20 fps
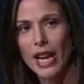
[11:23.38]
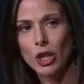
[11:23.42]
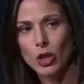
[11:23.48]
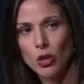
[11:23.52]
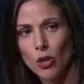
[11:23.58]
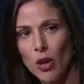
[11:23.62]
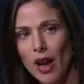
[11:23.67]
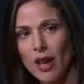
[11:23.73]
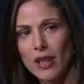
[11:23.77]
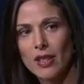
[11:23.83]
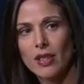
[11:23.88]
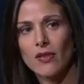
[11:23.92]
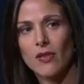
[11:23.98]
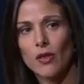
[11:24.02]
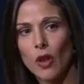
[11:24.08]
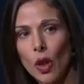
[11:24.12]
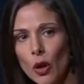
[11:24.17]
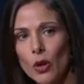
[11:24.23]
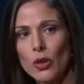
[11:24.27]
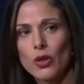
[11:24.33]
trust
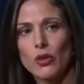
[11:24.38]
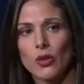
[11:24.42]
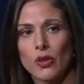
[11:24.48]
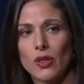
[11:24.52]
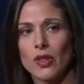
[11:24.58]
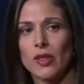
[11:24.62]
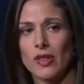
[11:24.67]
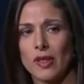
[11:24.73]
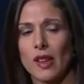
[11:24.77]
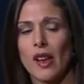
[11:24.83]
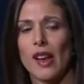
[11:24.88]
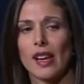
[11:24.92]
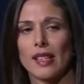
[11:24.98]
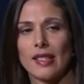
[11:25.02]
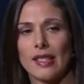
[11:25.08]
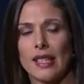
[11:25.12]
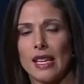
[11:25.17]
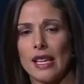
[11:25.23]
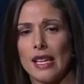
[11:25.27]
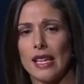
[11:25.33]
flows through
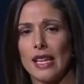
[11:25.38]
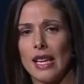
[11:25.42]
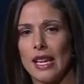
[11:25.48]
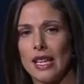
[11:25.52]
society